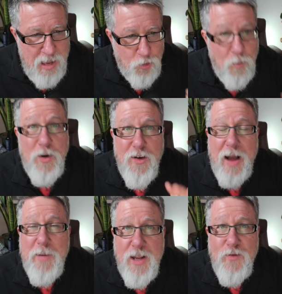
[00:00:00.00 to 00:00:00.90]
So I'm wondering
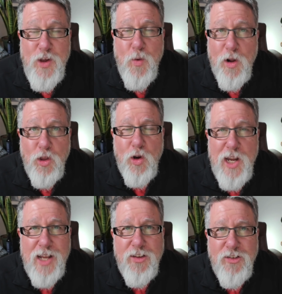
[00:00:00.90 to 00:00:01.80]
how many of you are
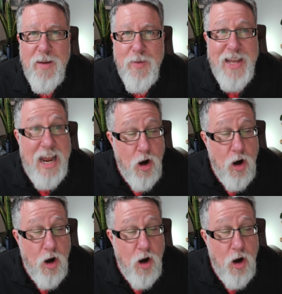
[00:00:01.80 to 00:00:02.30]
looking at the same thing,